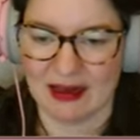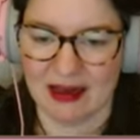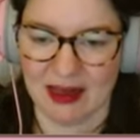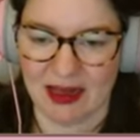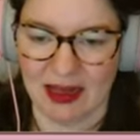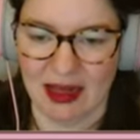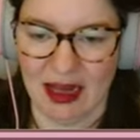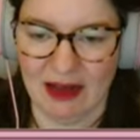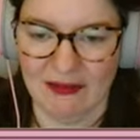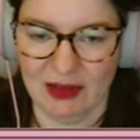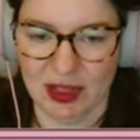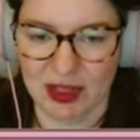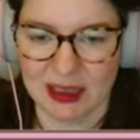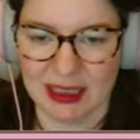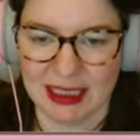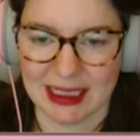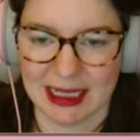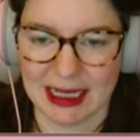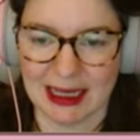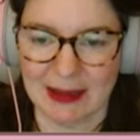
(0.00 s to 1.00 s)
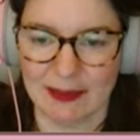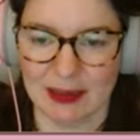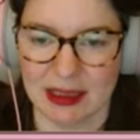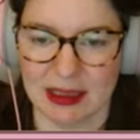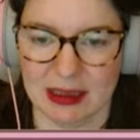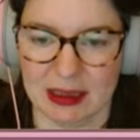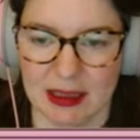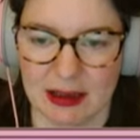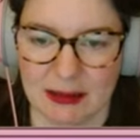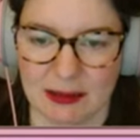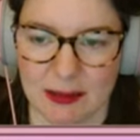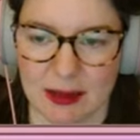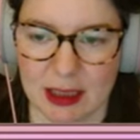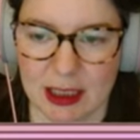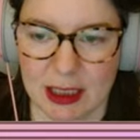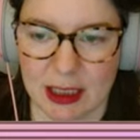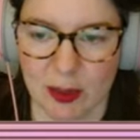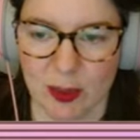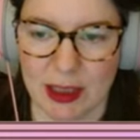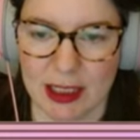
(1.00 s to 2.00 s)
Have good sleeps.
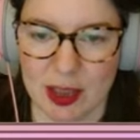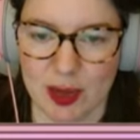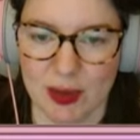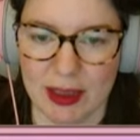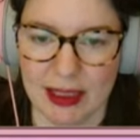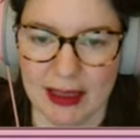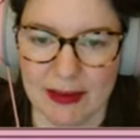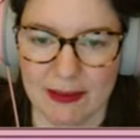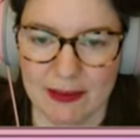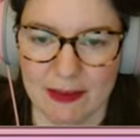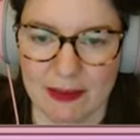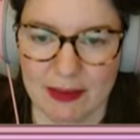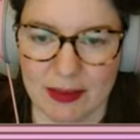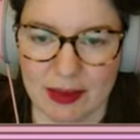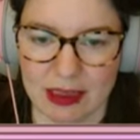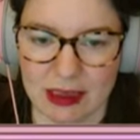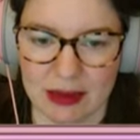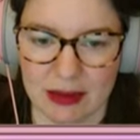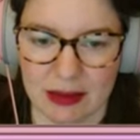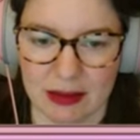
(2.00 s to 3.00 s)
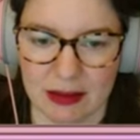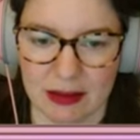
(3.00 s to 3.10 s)
Sweet dreams.